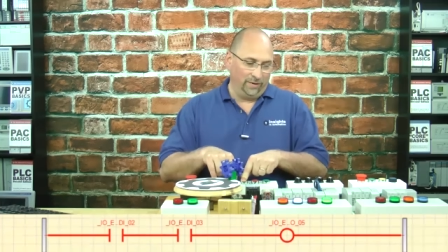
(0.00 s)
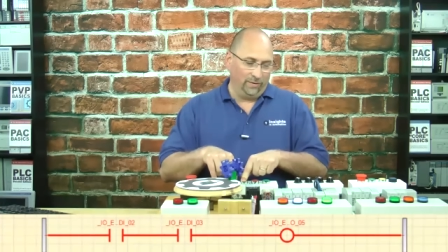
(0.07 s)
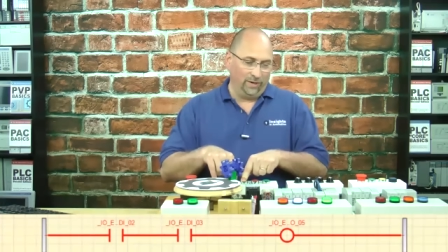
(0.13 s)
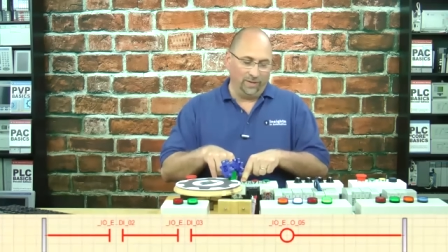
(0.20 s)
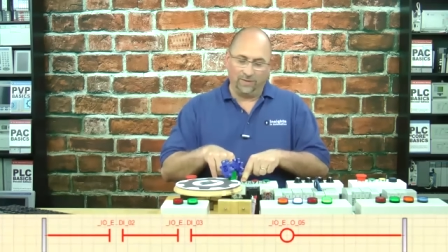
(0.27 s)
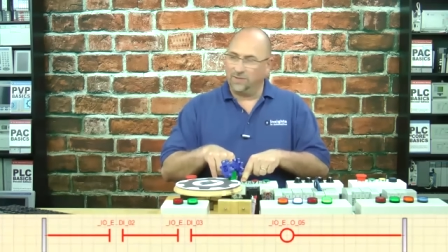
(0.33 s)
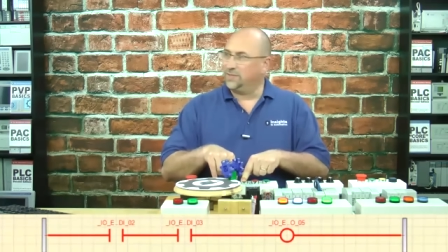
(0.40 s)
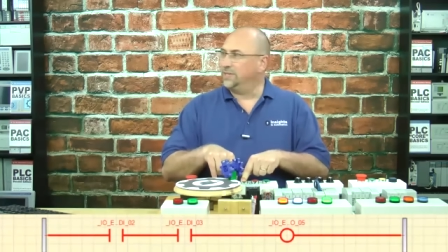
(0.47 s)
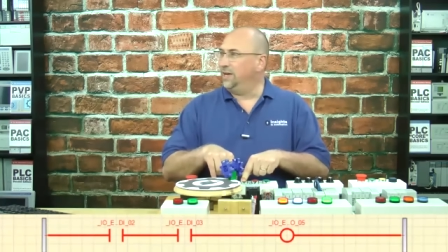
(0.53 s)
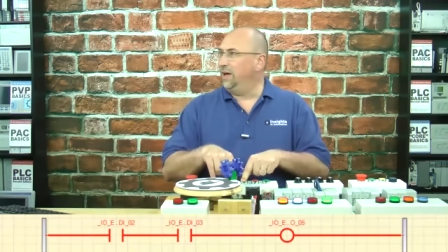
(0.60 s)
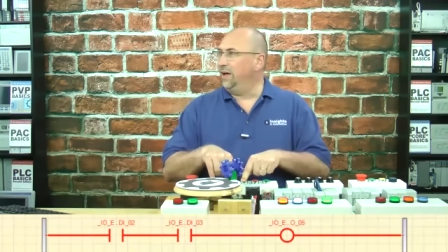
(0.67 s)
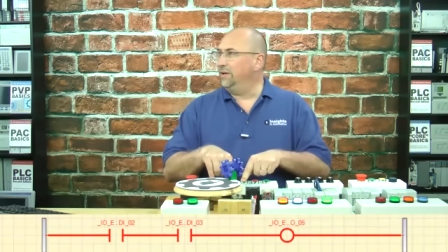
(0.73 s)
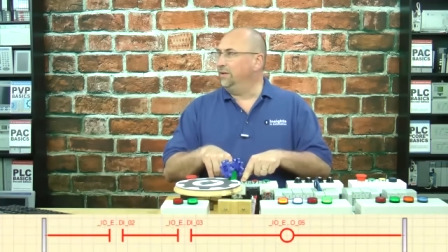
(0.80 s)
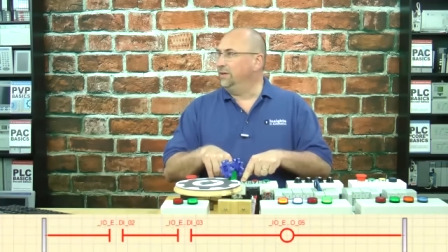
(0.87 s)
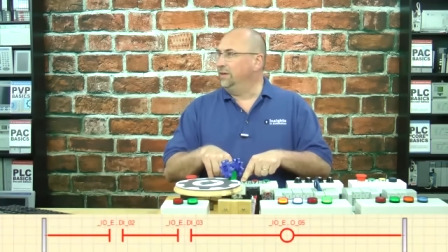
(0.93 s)
there it is, it's
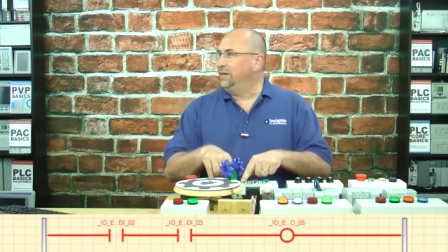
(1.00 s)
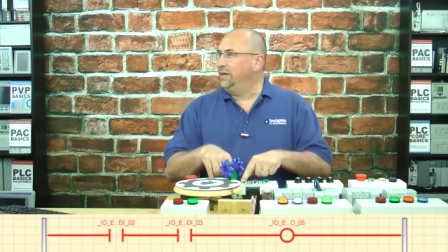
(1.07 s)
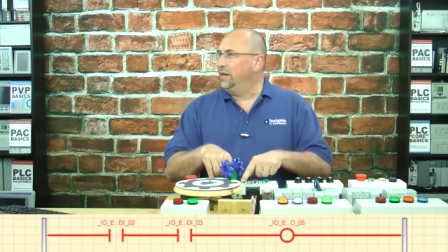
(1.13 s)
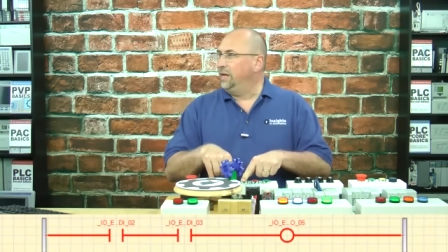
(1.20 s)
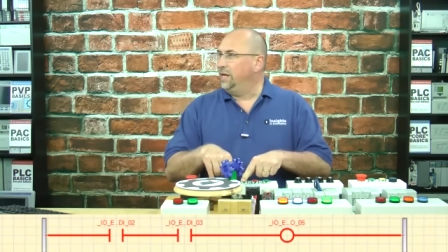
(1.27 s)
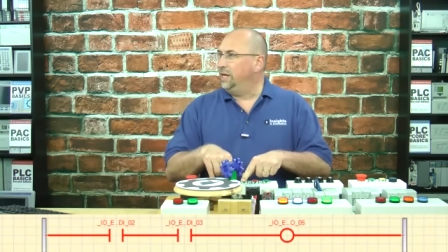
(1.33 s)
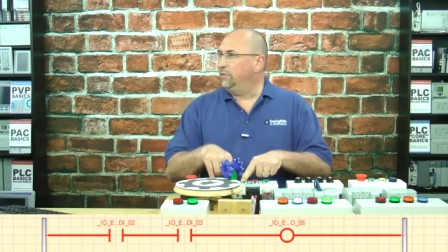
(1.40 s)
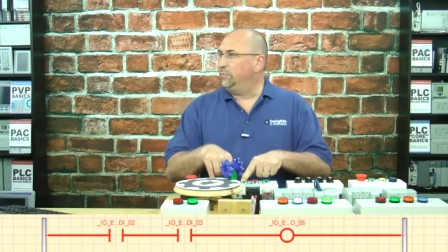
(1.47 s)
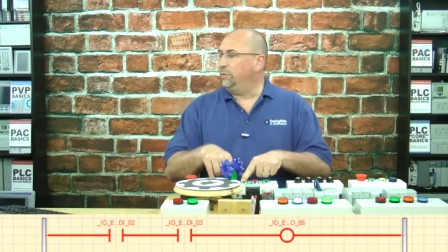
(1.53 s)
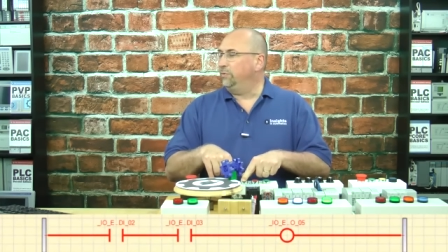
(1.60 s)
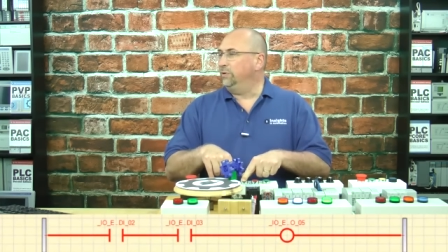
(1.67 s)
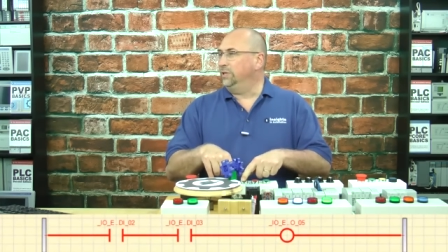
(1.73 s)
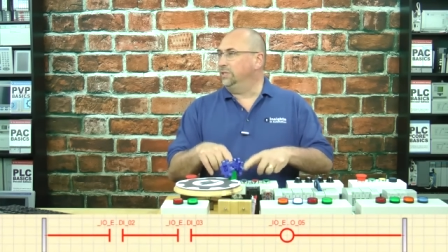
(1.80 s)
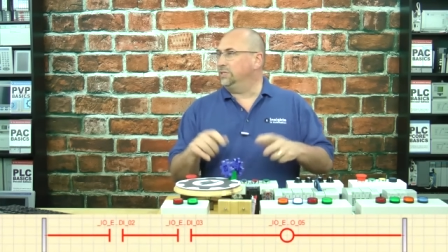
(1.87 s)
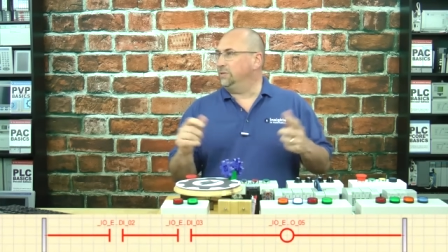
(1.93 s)
on. And if we
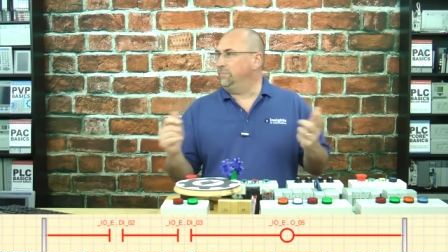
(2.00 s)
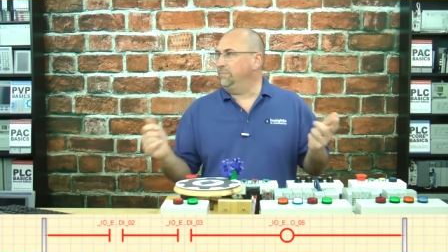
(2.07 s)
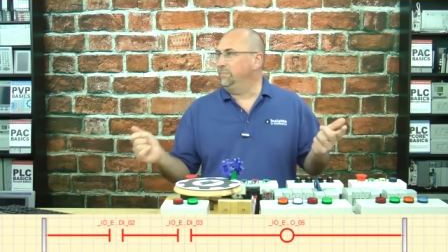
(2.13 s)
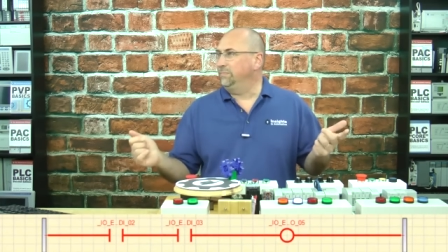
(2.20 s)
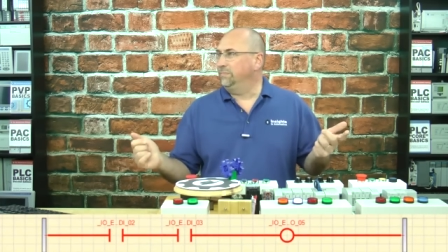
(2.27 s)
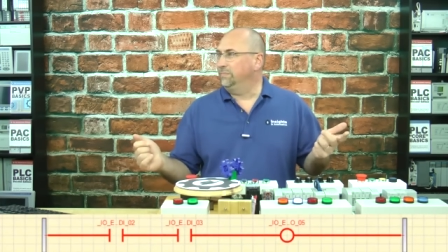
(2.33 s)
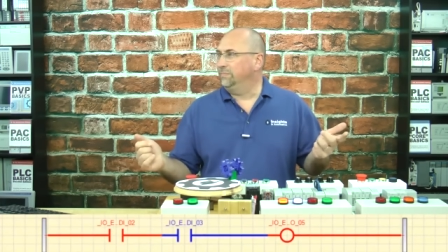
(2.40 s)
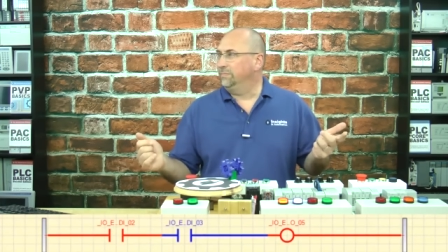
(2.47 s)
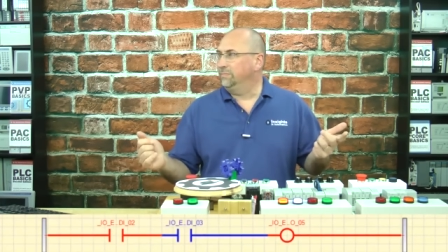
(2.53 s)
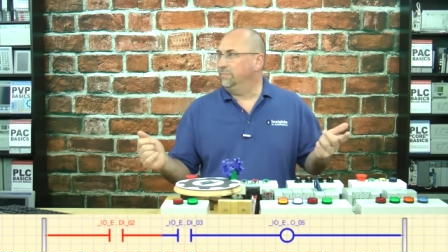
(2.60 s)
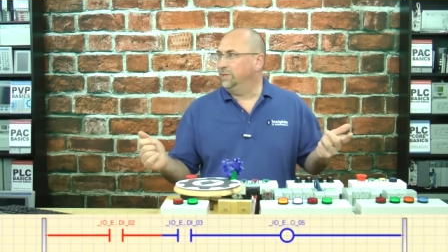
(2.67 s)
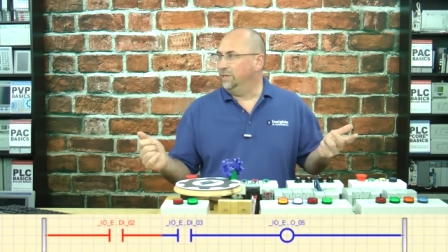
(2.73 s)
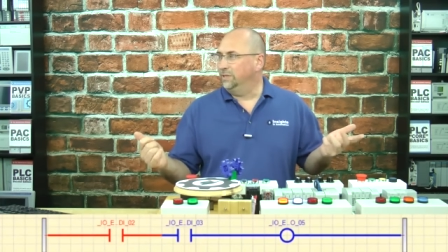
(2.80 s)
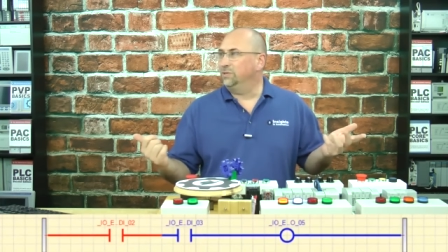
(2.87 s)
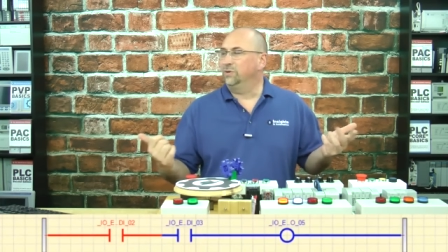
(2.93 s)
release them,
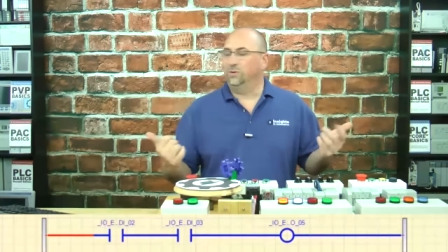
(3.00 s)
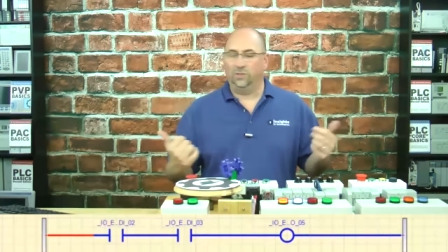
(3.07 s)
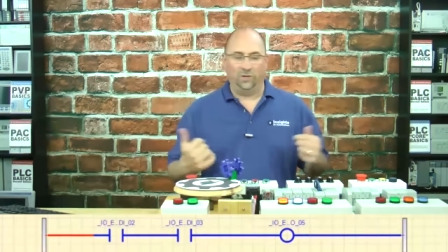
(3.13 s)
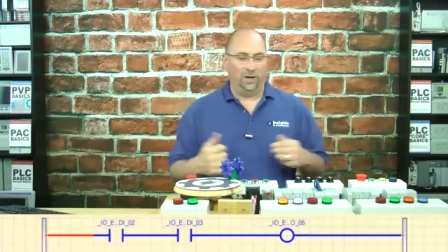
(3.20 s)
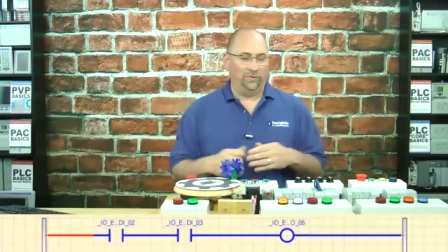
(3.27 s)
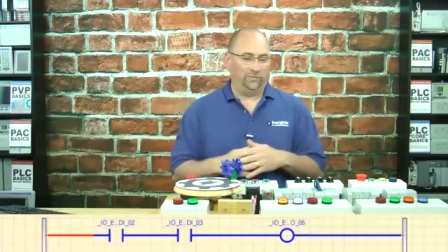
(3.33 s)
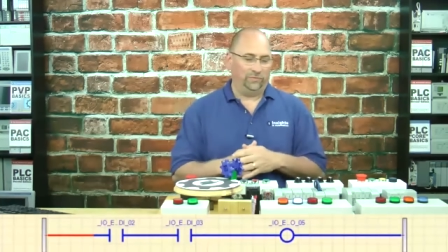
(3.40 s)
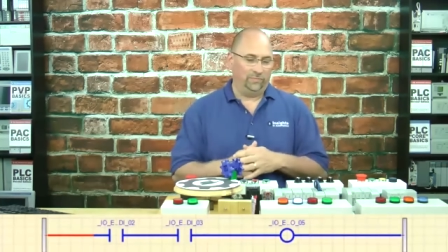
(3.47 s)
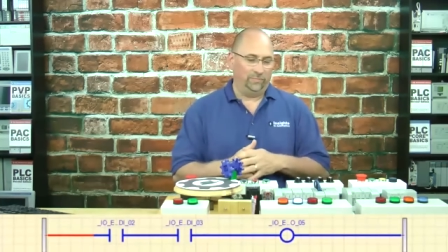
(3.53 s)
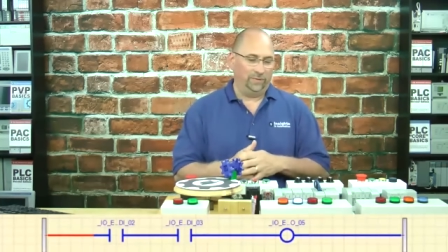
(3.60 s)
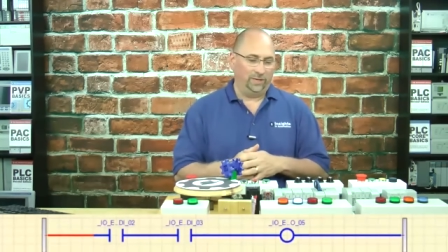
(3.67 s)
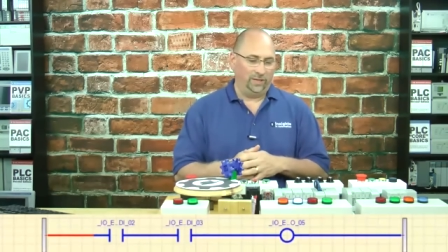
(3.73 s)
it turns off.